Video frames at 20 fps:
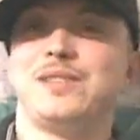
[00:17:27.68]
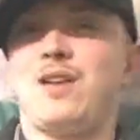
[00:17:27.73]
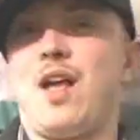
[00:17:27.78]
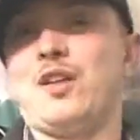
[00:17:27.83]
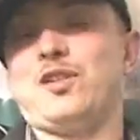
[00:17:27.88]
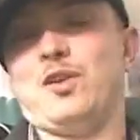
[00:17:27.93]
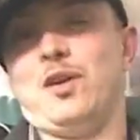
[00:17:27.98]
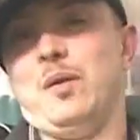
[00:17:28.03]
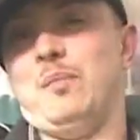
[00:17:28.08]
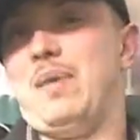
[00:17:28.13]

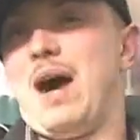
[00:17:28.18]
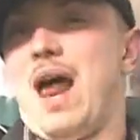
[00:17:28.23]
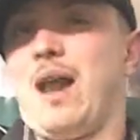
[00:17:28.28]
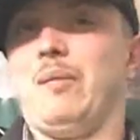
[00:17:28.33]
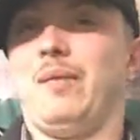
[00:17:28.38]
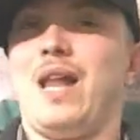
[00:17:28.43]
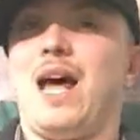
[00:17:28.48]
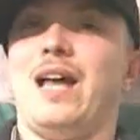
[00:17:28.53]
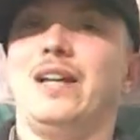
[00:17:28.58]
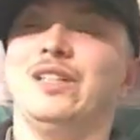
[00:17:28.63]
So the
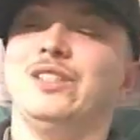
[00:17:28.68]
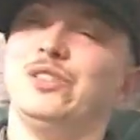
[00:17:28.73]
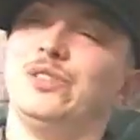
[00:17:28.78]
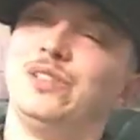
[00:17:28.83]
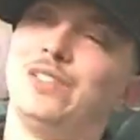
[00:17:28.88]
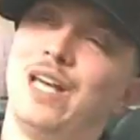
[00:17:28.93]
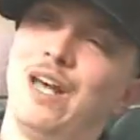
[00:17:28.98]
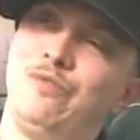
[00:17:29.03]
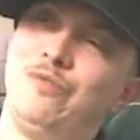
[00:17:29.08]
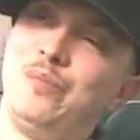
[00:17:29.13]
bottom line
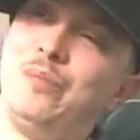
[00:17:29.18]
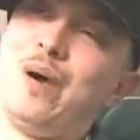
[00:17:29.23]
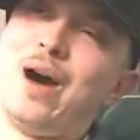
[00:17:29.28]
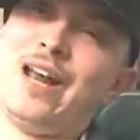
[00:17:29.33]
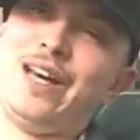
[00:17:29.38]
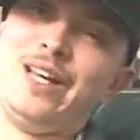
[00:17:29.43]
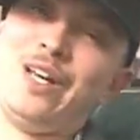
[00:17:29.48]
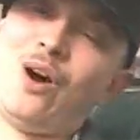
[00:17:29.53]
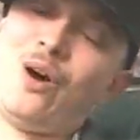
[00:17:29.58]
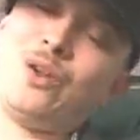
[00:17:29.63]
is,
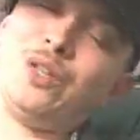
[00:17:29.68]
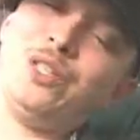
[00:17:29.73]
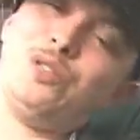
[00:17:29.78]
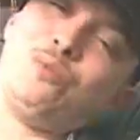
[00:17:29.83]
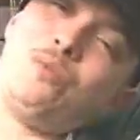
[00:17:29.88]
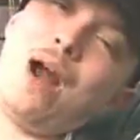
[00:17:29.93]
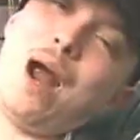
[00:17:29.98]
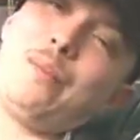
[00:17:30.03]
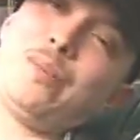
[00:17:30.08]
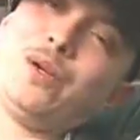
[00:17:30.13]
everybody, all these
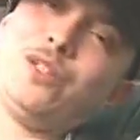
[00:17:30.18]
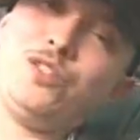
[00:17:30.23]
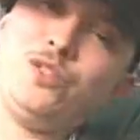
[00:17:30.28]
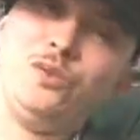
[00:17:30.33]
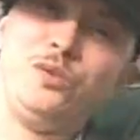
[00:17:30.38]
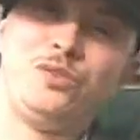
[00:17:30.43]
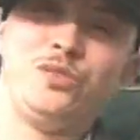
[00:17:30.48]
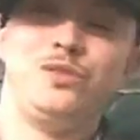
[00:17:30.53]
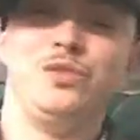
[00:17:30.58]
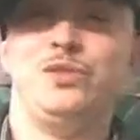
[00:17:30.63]
rappers
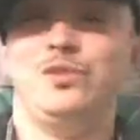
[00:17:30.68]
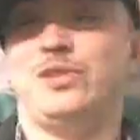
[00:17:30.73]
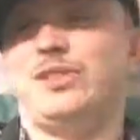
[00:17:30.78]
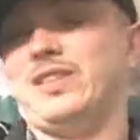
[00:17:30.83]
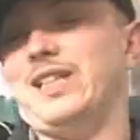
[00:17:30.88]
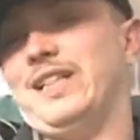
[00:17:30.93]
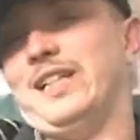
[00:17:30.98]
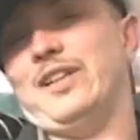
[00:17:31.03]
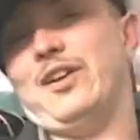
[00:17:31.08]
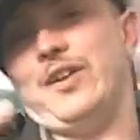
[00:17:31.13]
you've
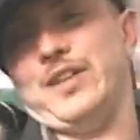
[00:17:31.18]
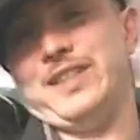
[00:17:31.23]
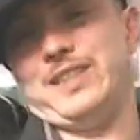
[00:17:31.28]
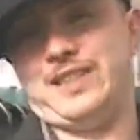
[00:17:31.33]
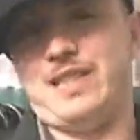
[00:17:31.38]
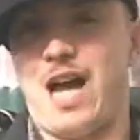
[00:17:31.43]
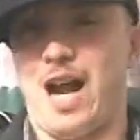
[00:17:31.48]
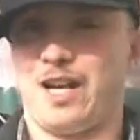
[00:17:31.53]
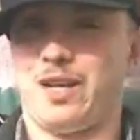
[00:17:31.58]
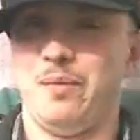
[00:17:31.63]
seen on this
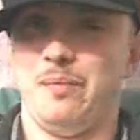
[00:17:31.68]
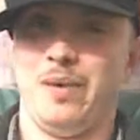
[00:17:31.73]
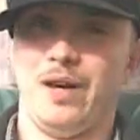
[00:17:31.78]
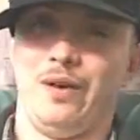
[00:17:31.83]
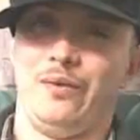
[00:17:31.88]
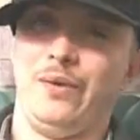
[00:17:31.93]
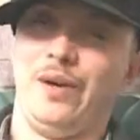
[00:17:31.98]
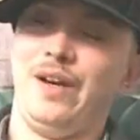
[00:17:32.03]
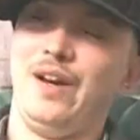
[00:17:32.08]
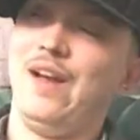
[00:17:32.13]

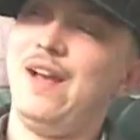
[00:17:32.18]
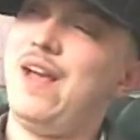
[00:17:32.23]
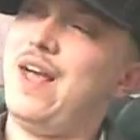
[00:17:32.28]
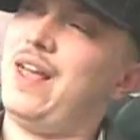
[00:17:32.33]
documentary